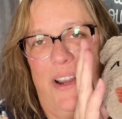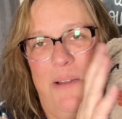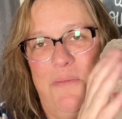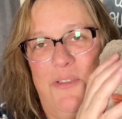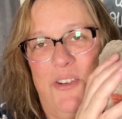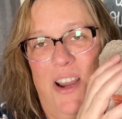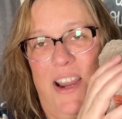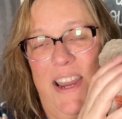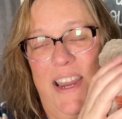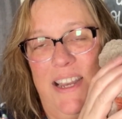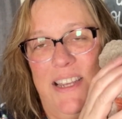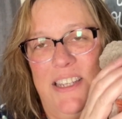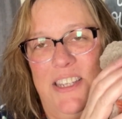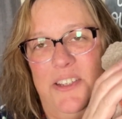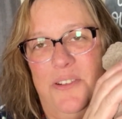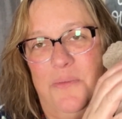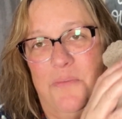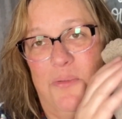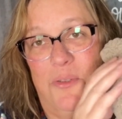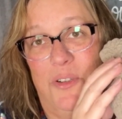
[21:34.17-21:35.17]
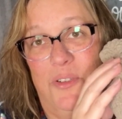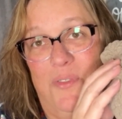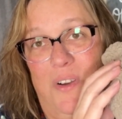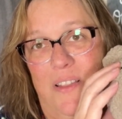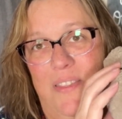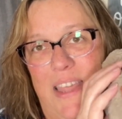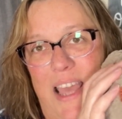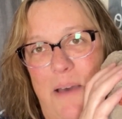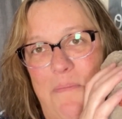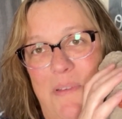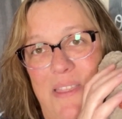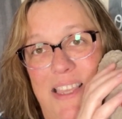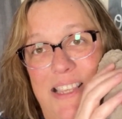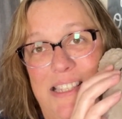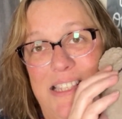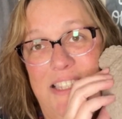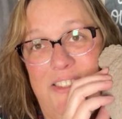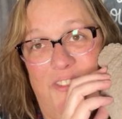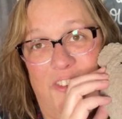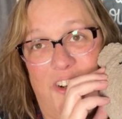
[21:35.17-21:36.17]
I'm trying to improve on that, but
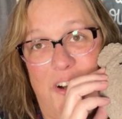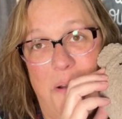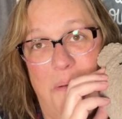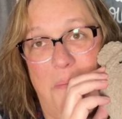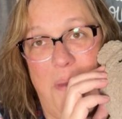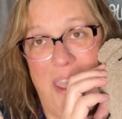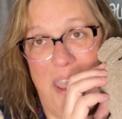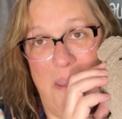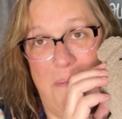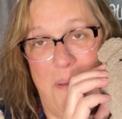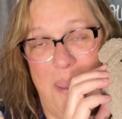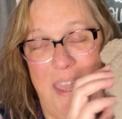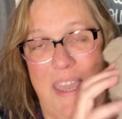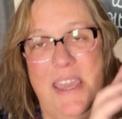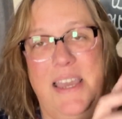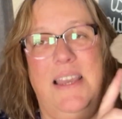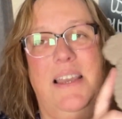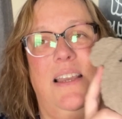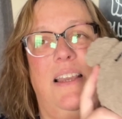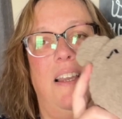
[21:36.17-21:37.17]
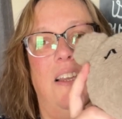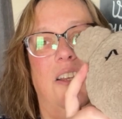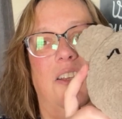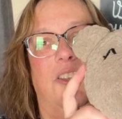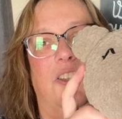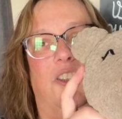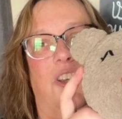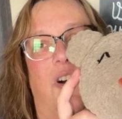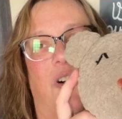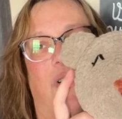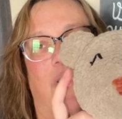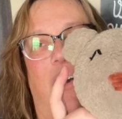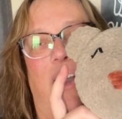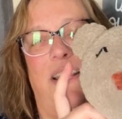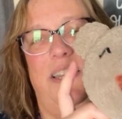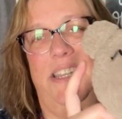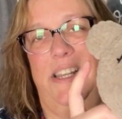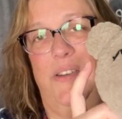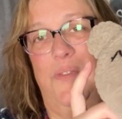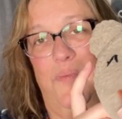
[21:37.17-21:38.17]
this is for a baby, so I
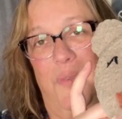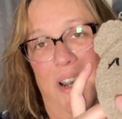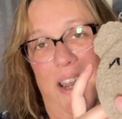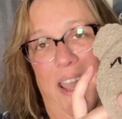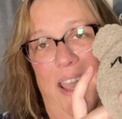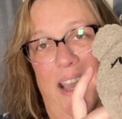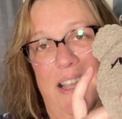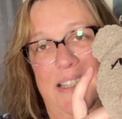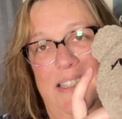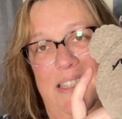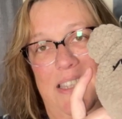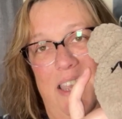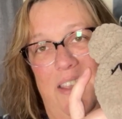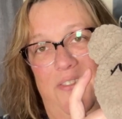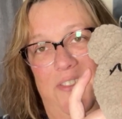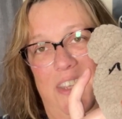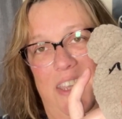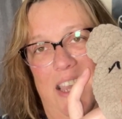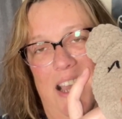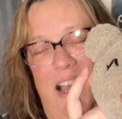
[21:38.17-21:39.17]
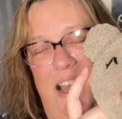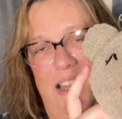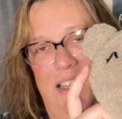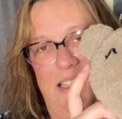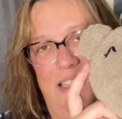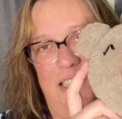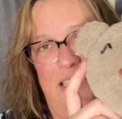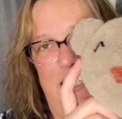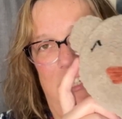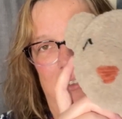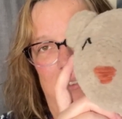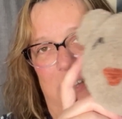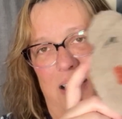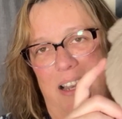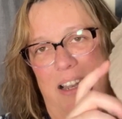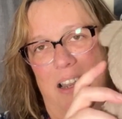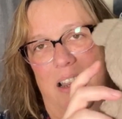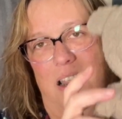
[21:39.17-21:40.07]
didn't want to add safety eyes to it.